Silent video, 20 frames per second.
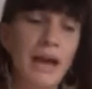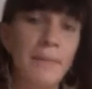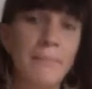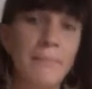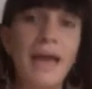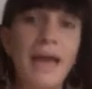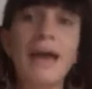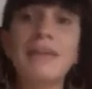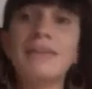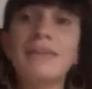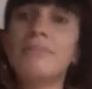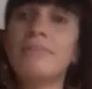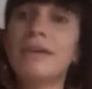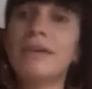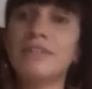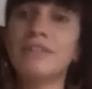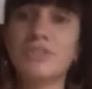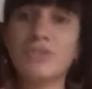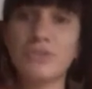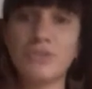
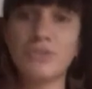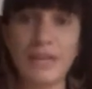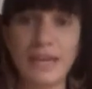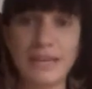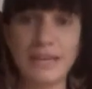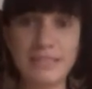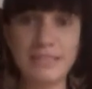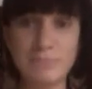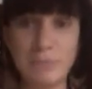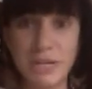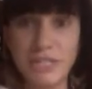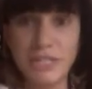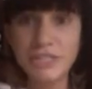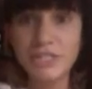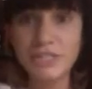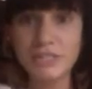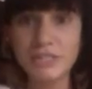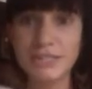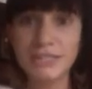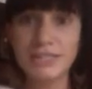elemental
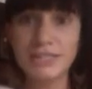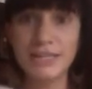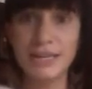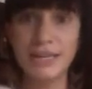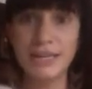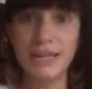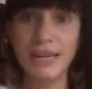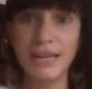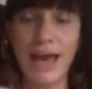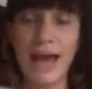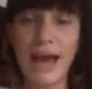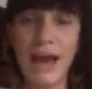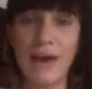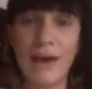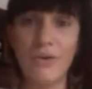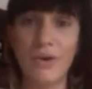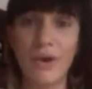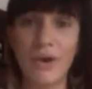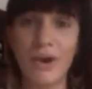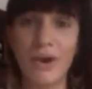expressions in
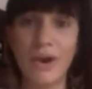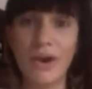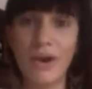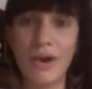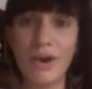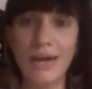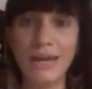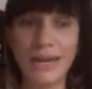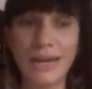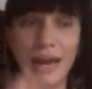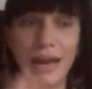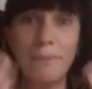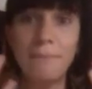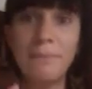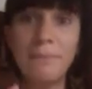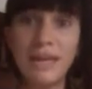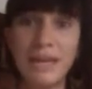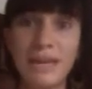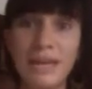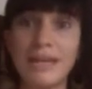our
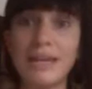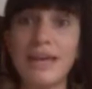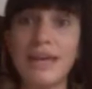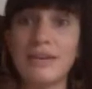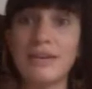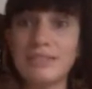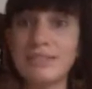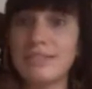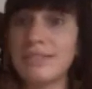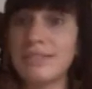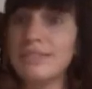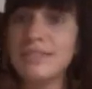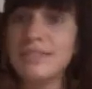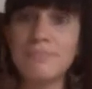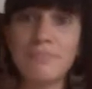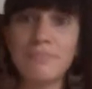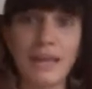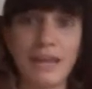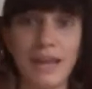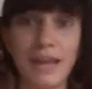being, in our existence,
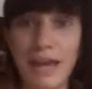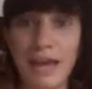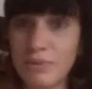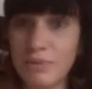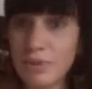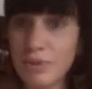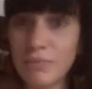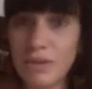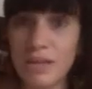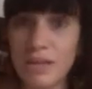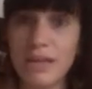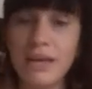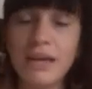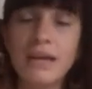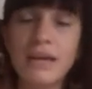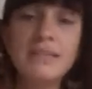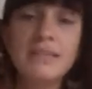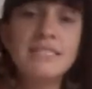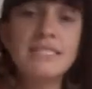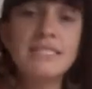men and women.
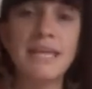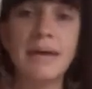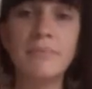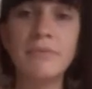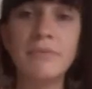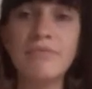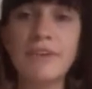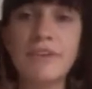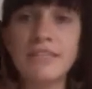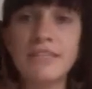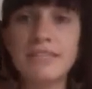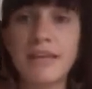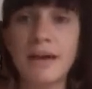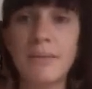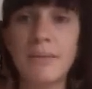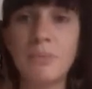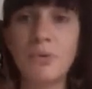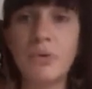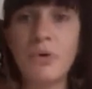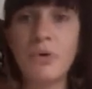Some of us
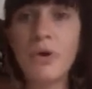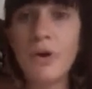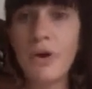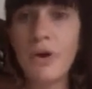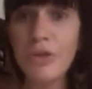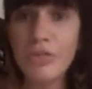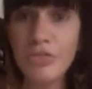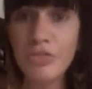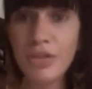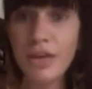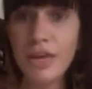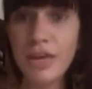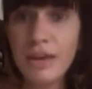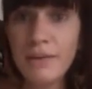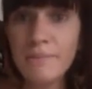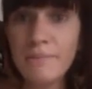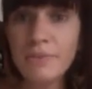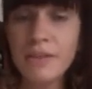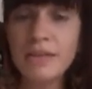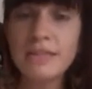are more earthy,
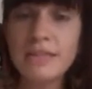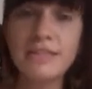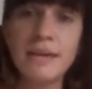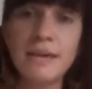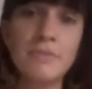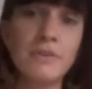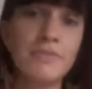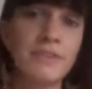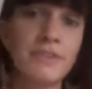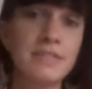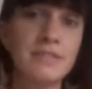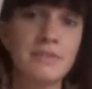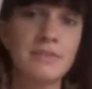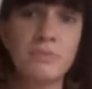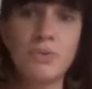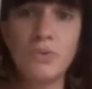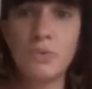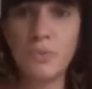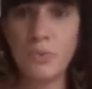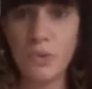some of us
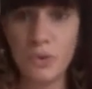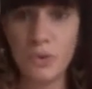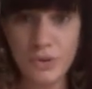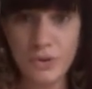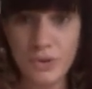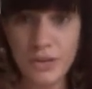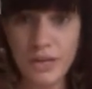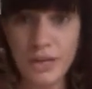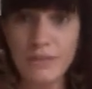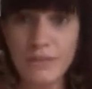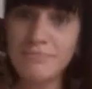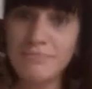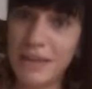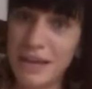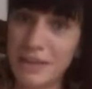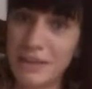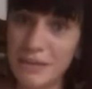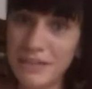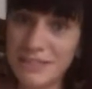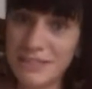are more watery,
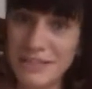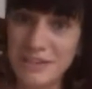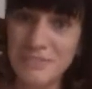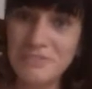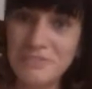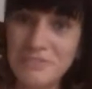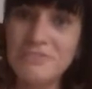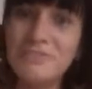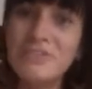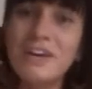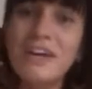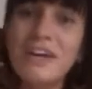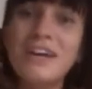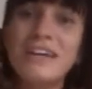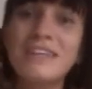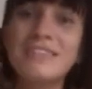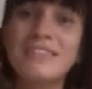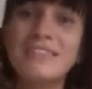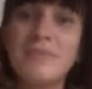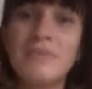like myself,
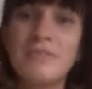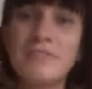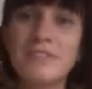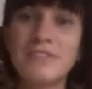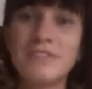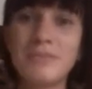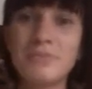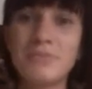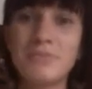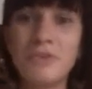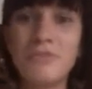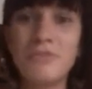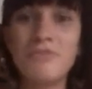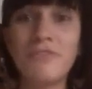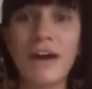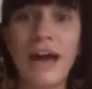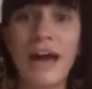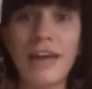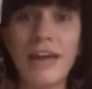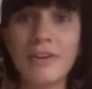some of us are more
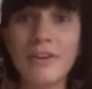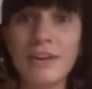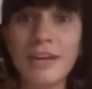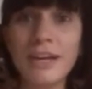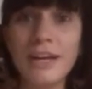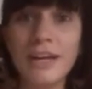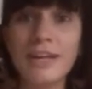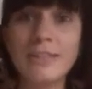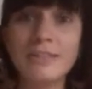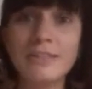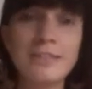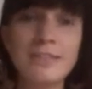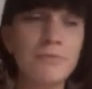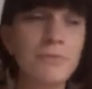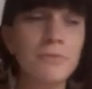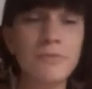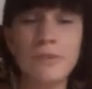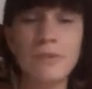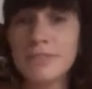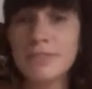fiery, and
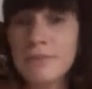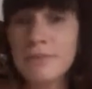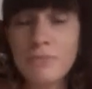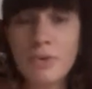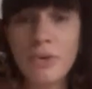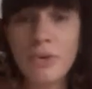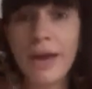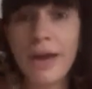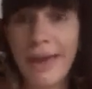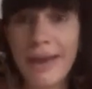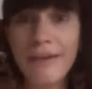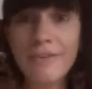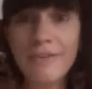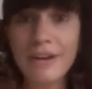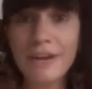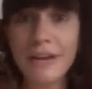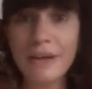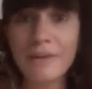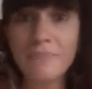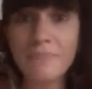some of us are more
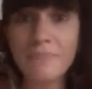airy.